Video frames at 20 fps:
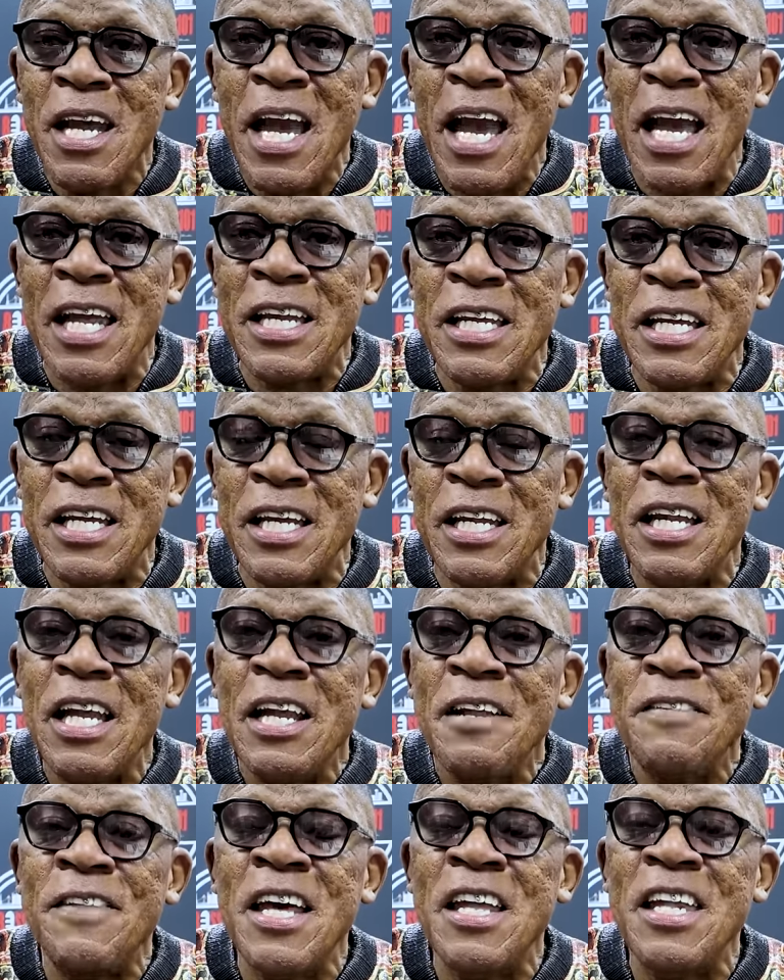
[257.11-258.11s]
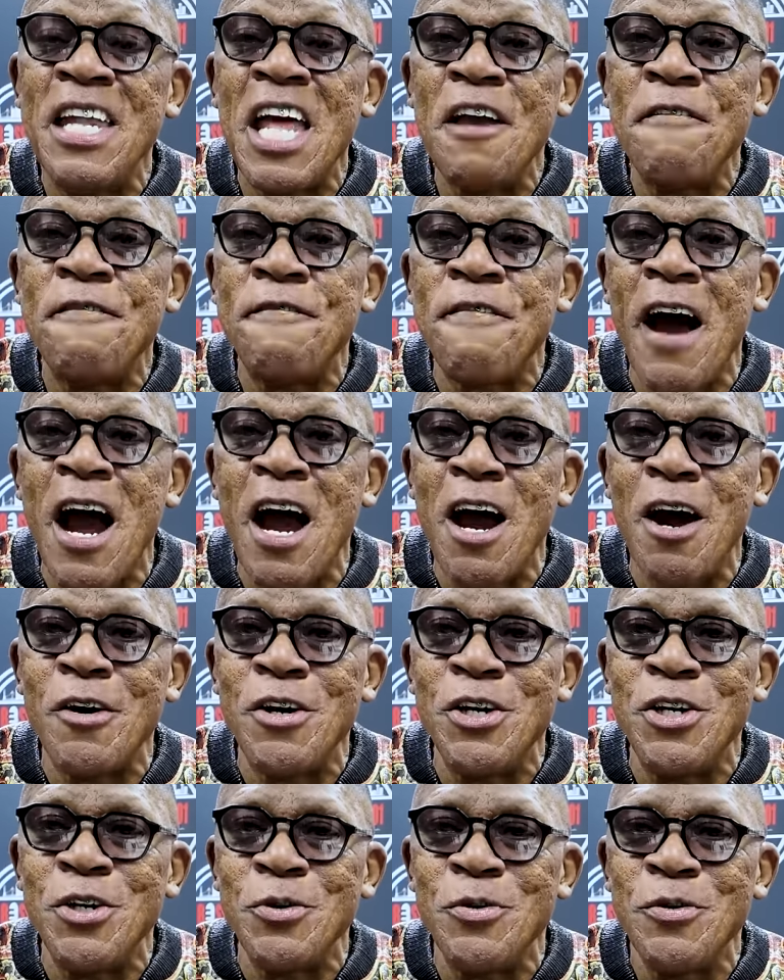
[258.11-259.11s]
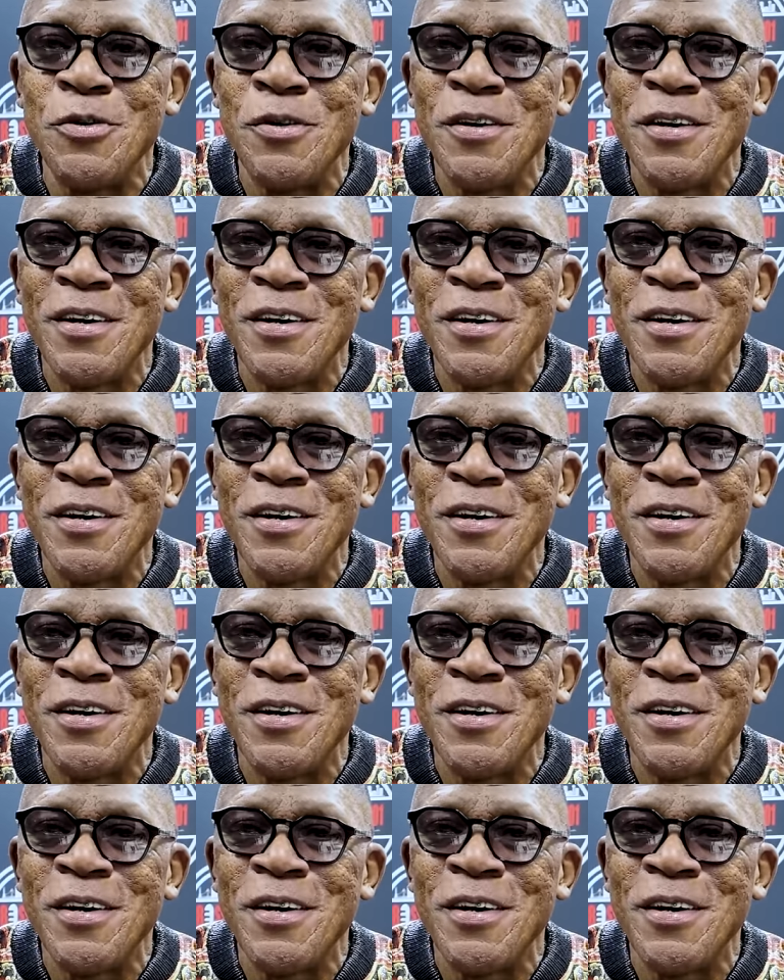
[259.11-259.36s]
and then then they fire you.